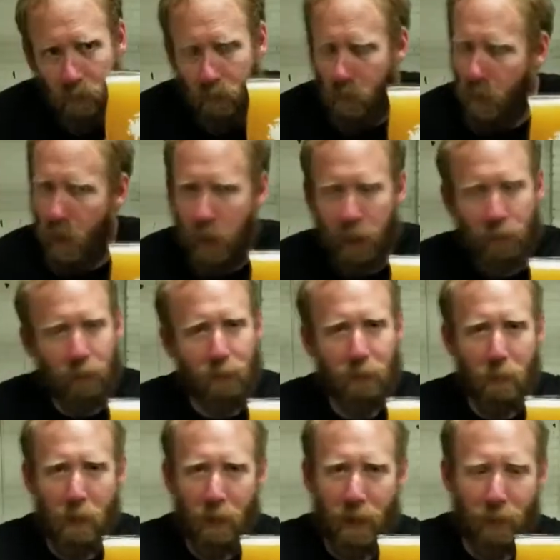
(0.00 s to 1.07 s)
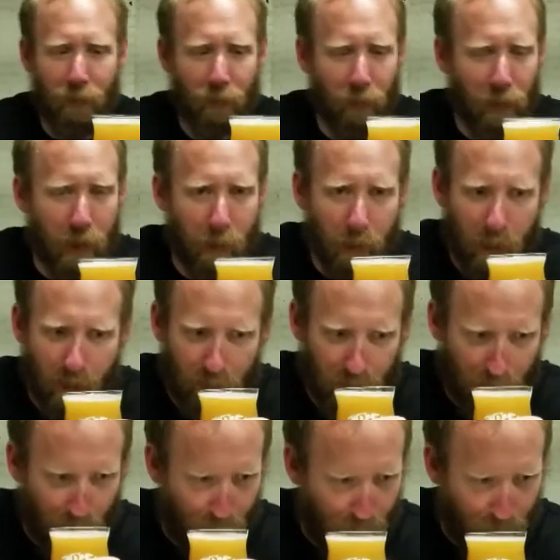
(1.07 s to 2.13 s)
I can just smell that fruit coming off
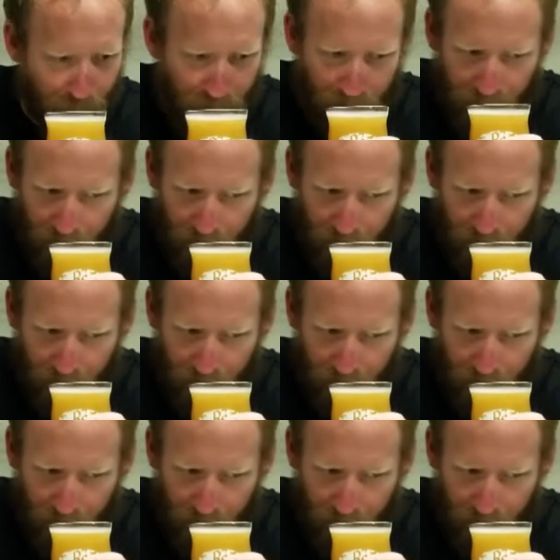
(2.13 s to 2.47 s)
the aroma.